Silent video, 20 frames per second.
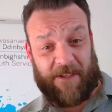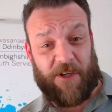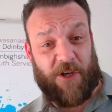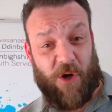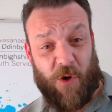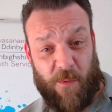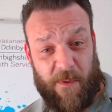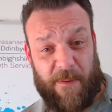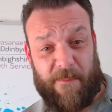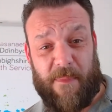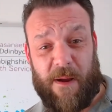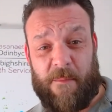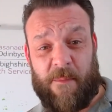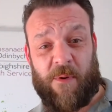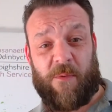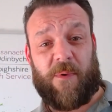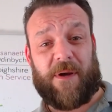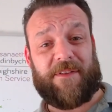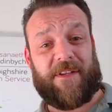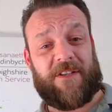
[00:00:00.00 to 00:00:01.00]
remember
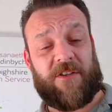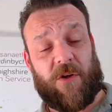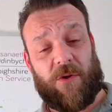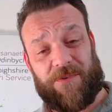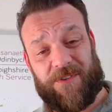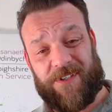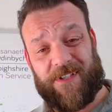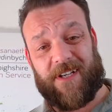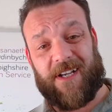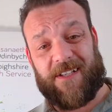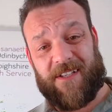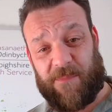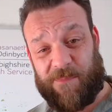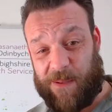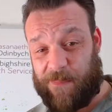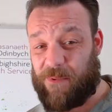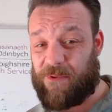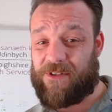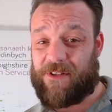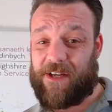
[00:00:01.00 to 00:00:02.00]
when this whole started,
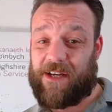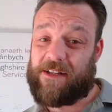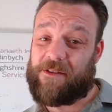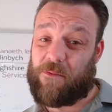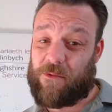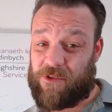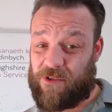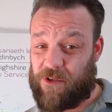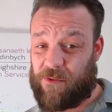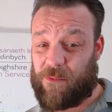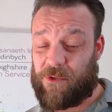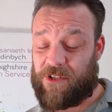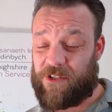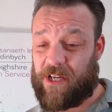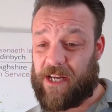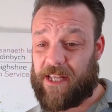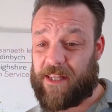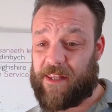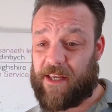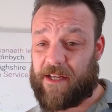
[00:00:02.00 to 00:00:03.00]
people were
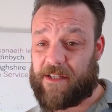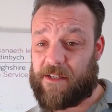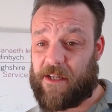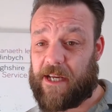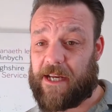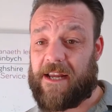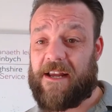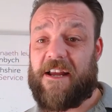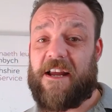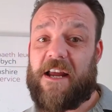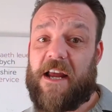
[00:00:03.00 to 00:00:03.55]
saying things like